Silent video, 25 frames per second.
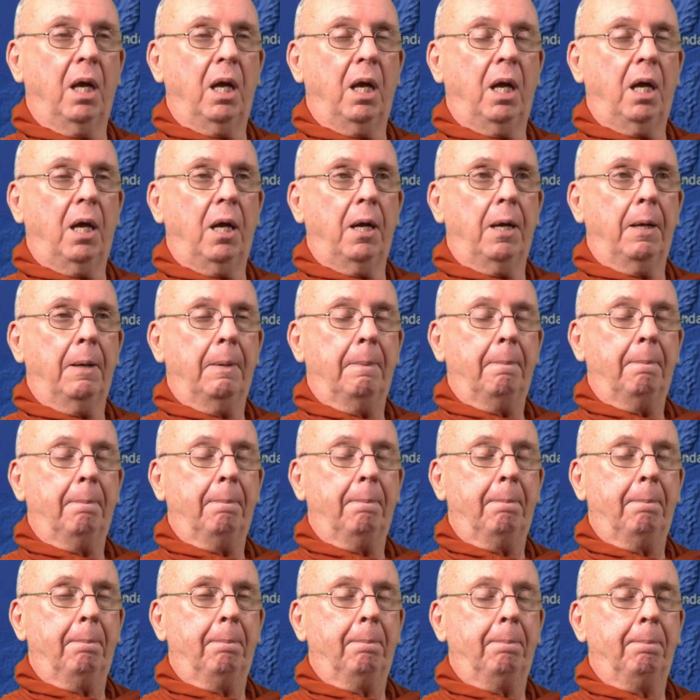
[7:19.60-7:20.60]

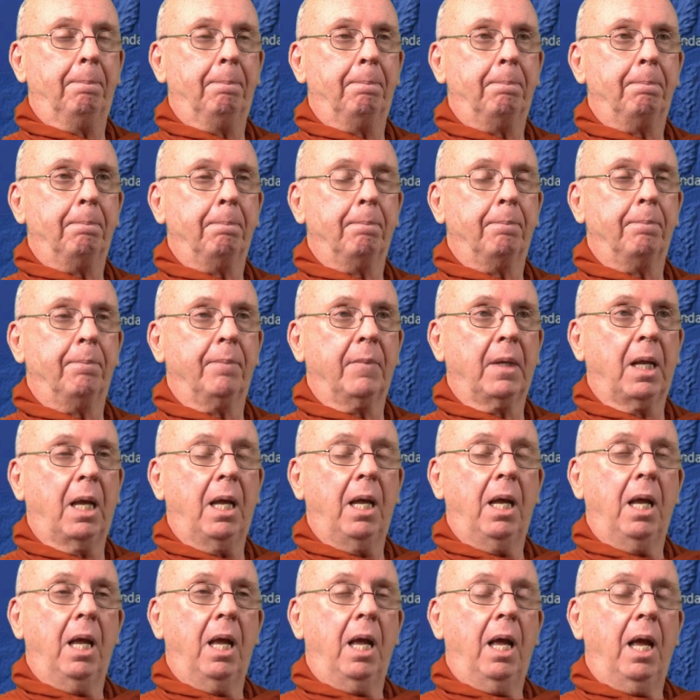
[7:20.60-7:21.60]
Um,
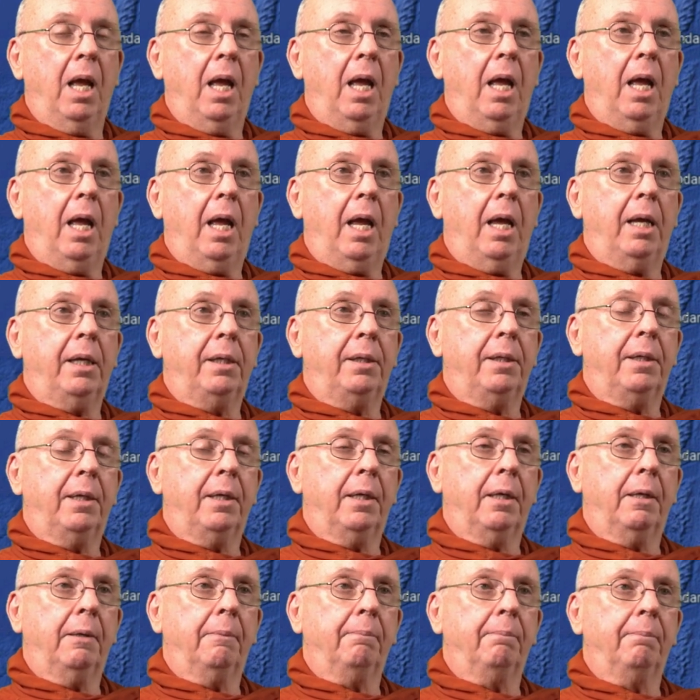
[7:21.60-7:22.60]
and
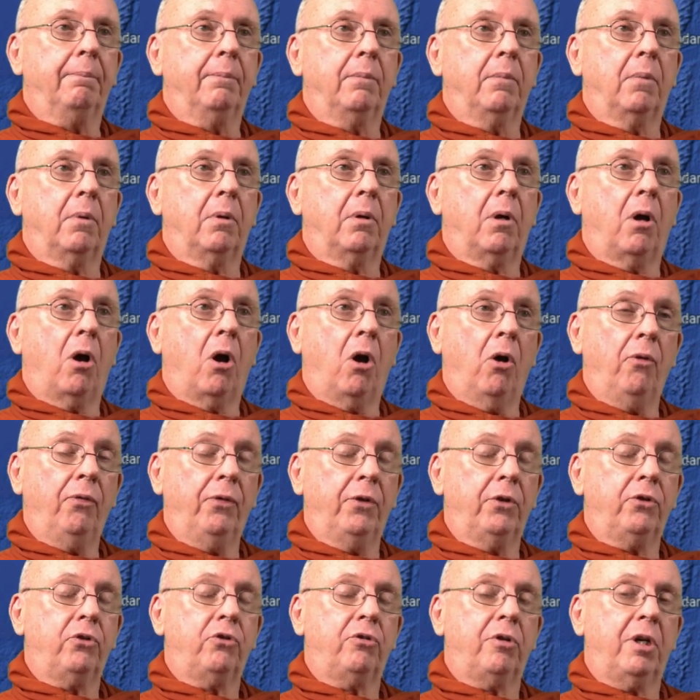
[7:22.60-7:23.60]
um, on
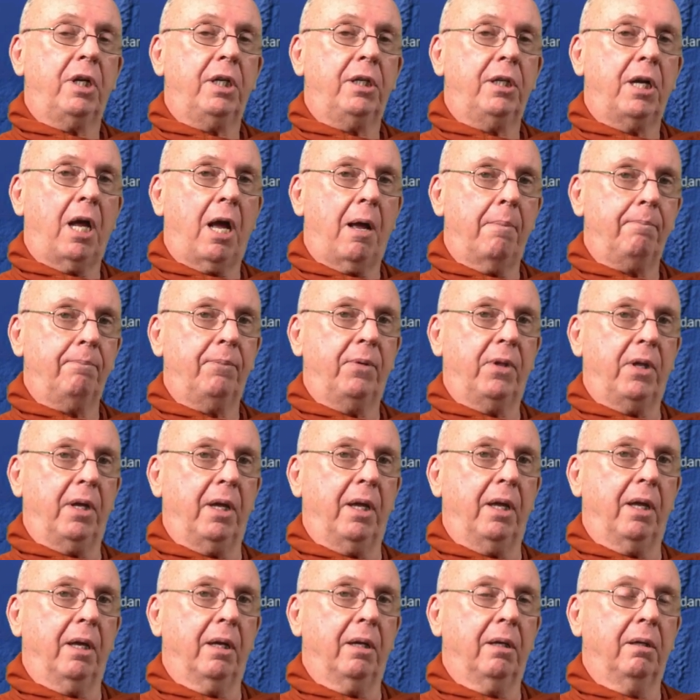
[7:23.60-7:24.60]
the train up
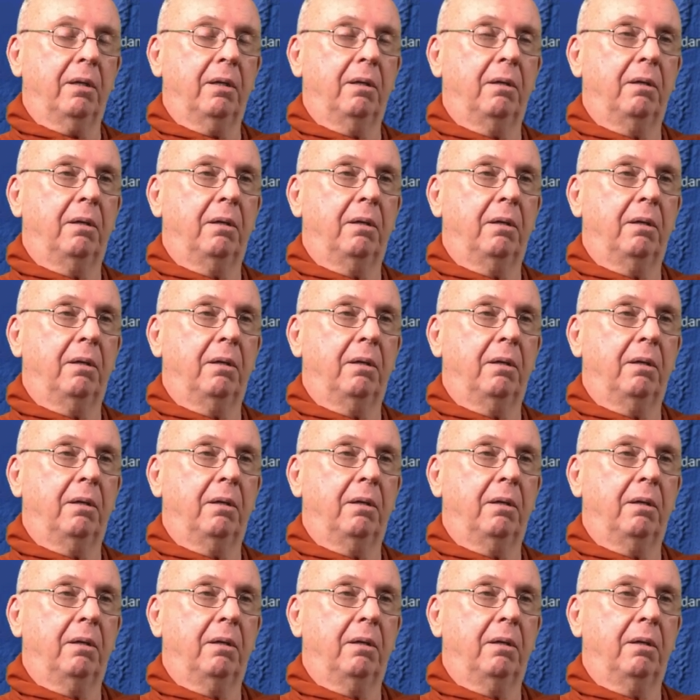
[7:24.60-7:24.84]
there,